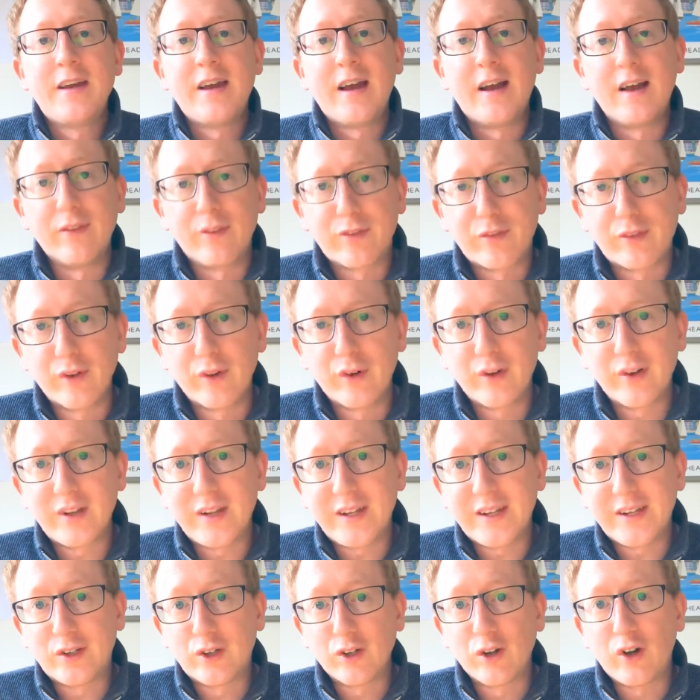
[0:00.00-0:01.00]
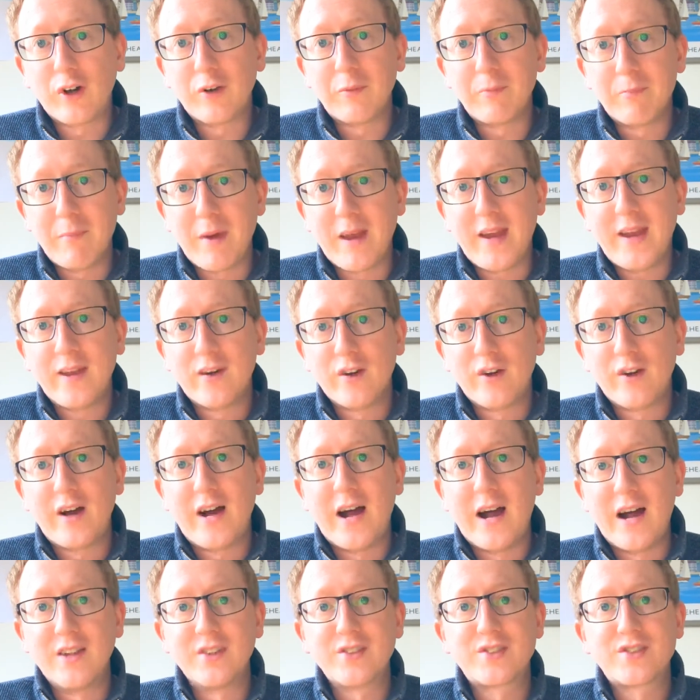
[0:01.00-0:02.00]
And thirdly, God may not
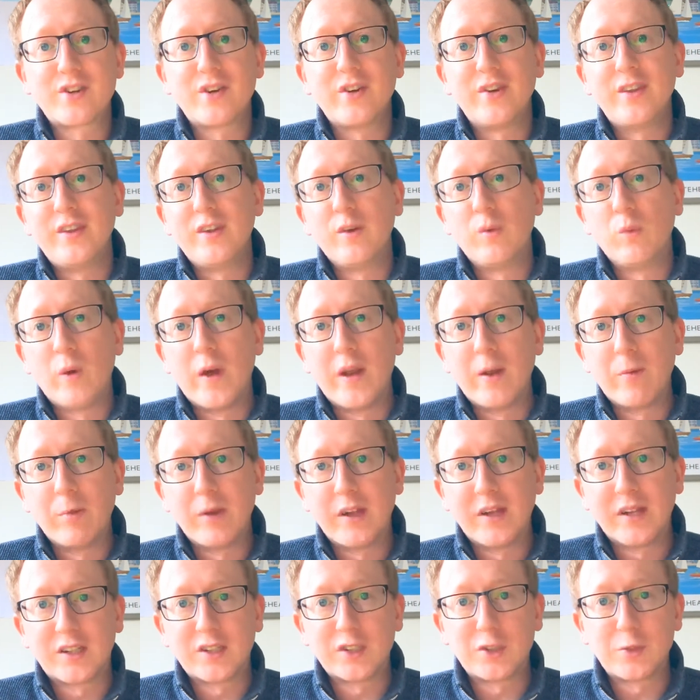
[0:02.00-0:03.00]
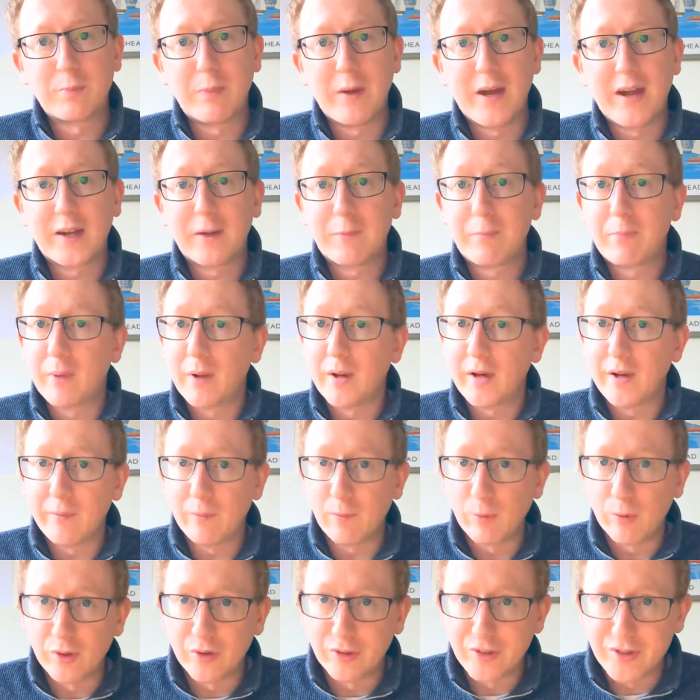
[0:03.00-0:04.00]
answer in the way we expect, but it
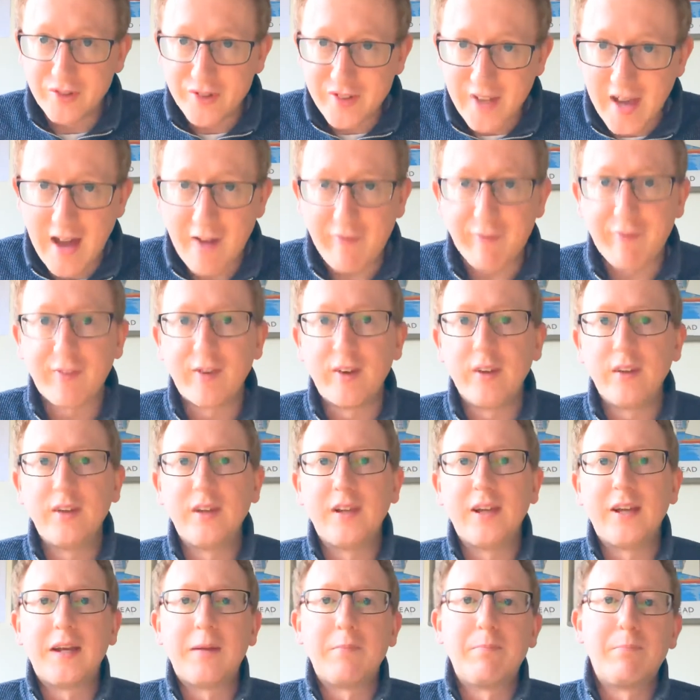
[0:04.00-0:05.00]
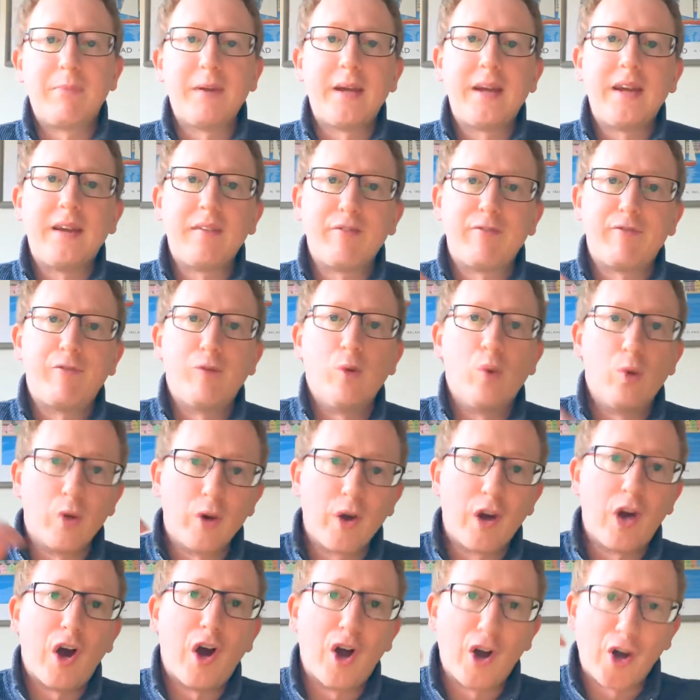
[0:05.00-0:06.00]
will definitely be
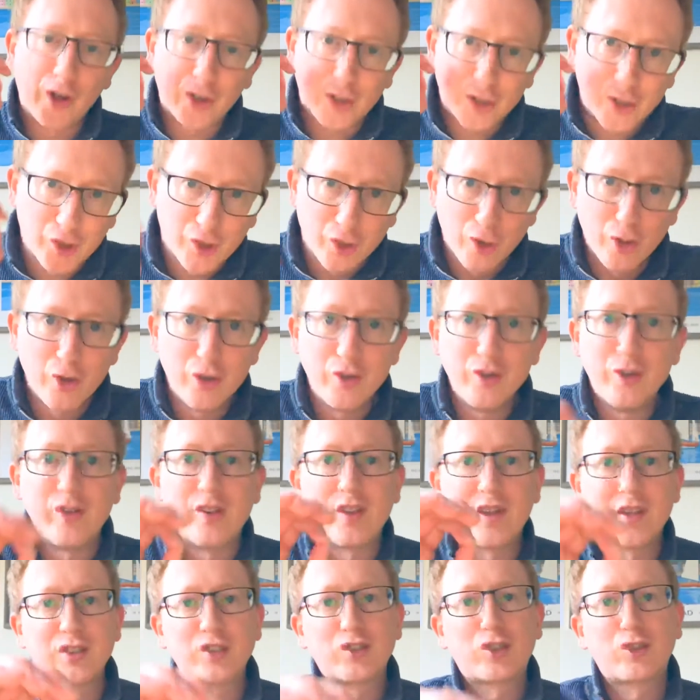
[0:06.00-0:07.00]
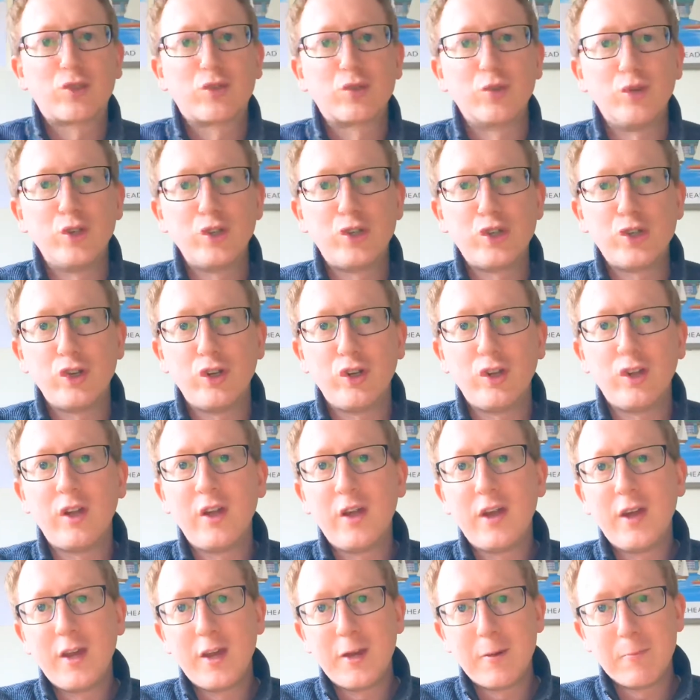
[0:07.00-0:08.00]
for our good. That's crucial,
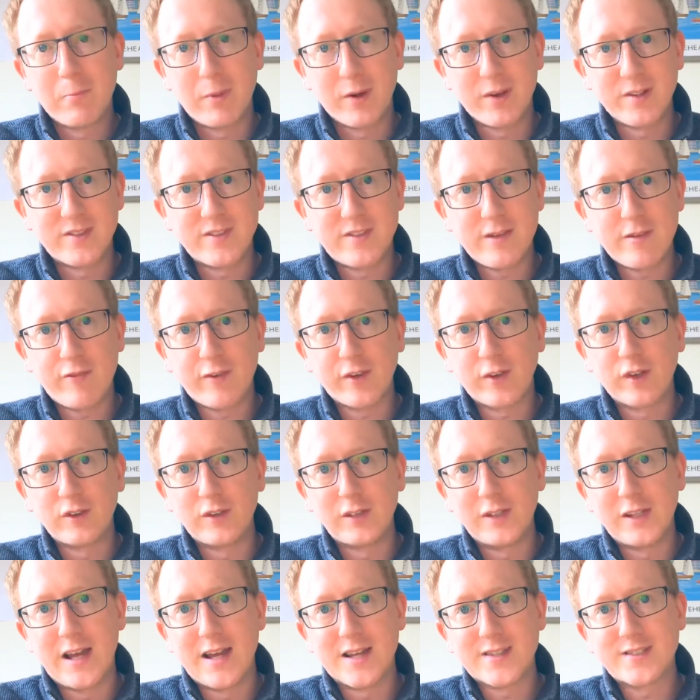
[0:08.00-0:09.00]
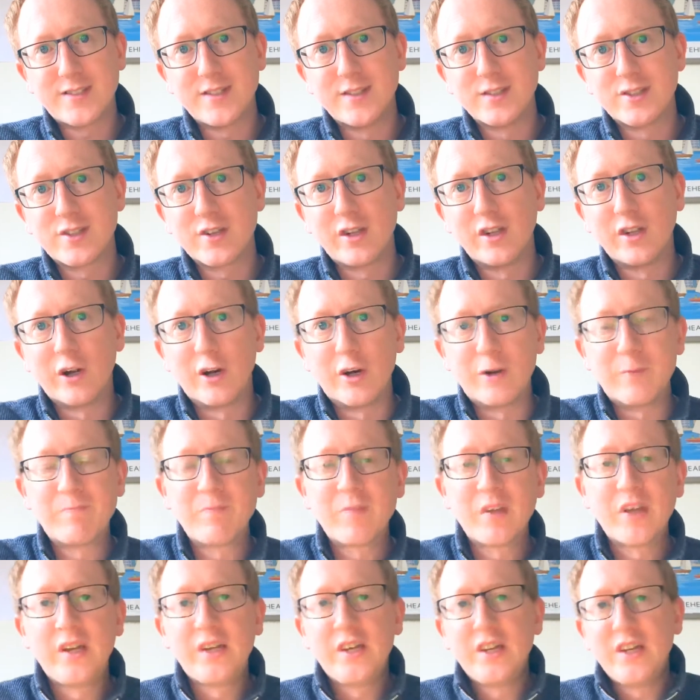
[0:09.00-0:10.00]
but a difficult lesson to learn.
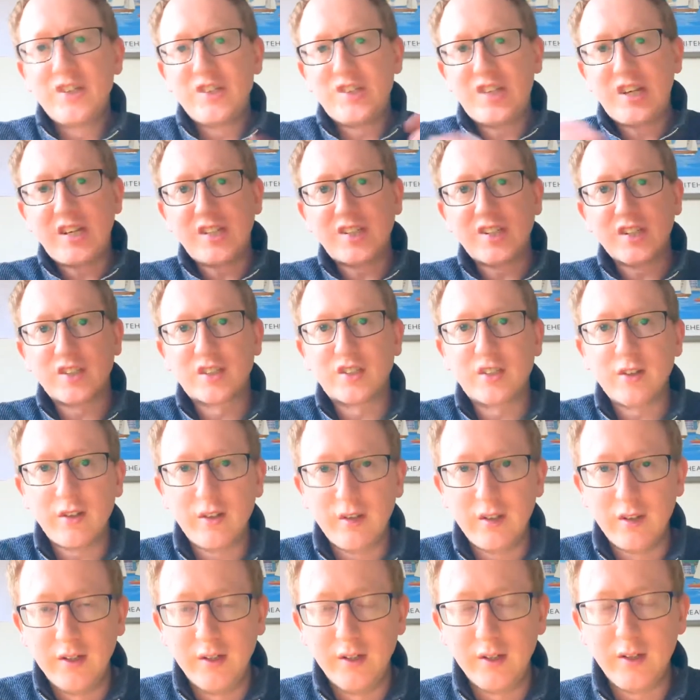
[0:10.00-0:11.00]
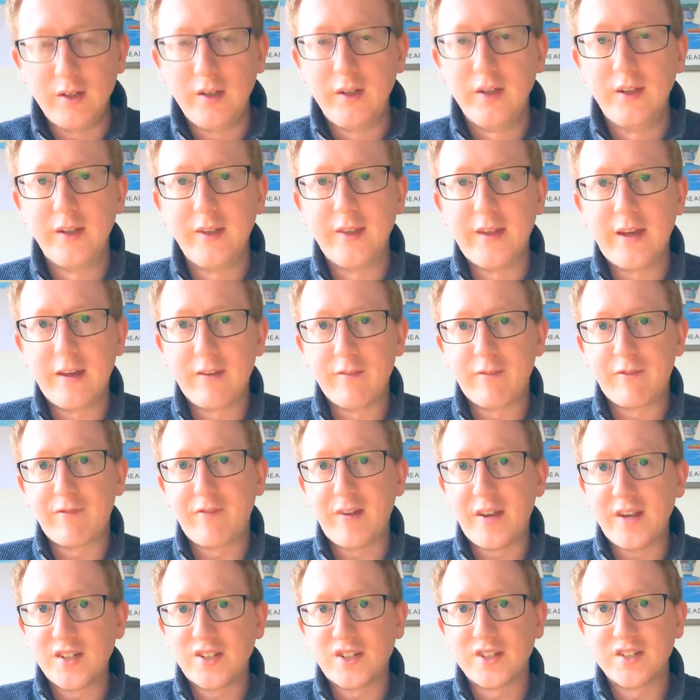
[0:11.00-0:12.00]
Jesus then
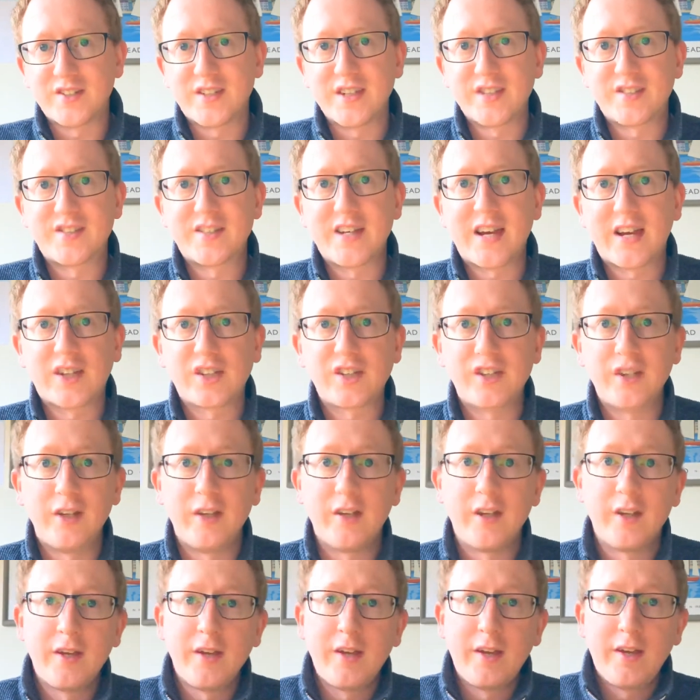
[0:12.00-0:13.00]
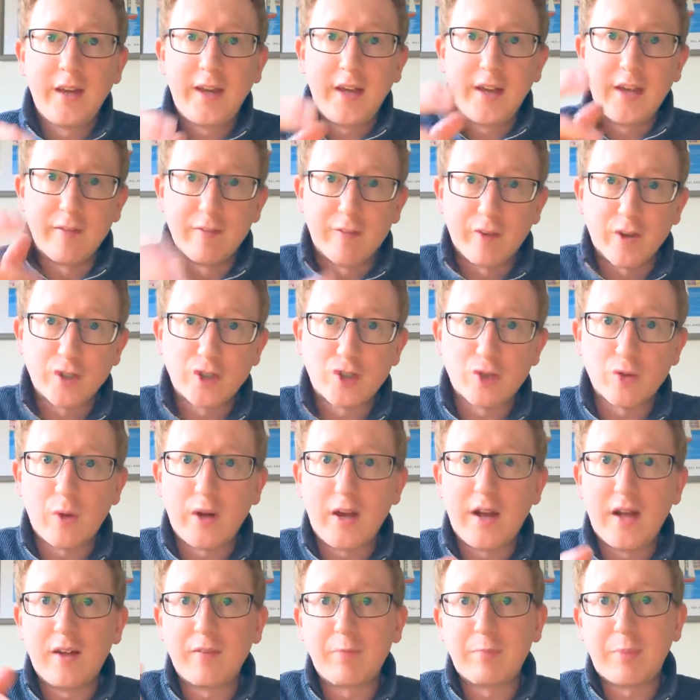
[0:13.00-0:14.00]
finishes this section in verse
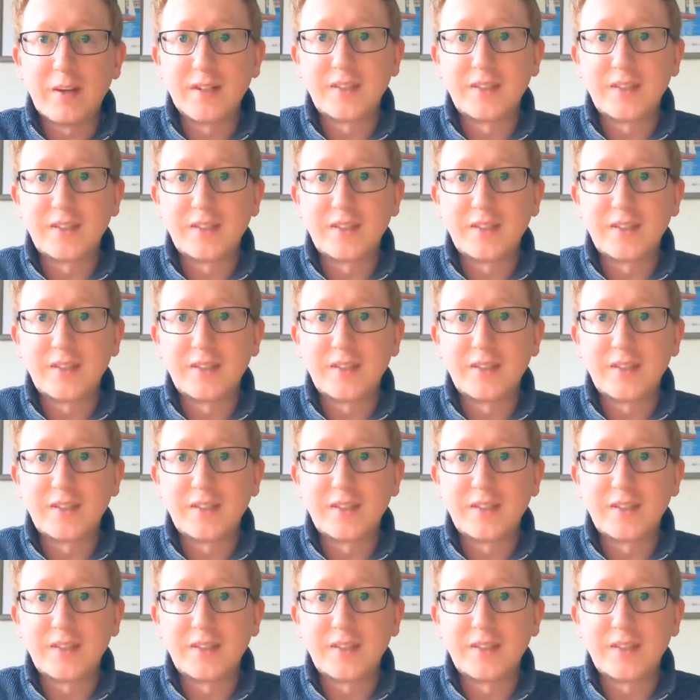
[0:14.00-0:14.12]
12 by